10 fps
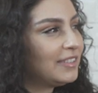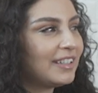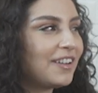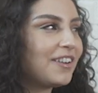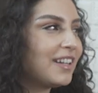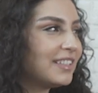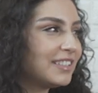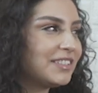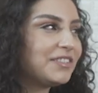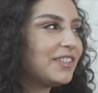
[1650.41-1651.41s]
Like all oh, kinds
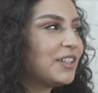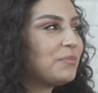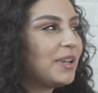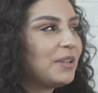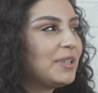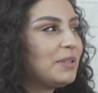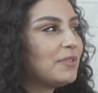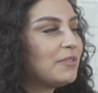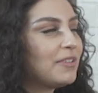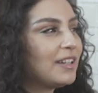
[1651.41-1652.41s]
shit. of like bae
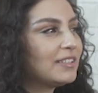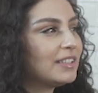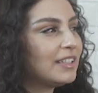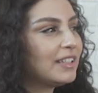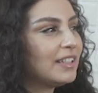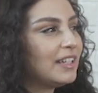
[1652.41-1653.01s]
people were out there.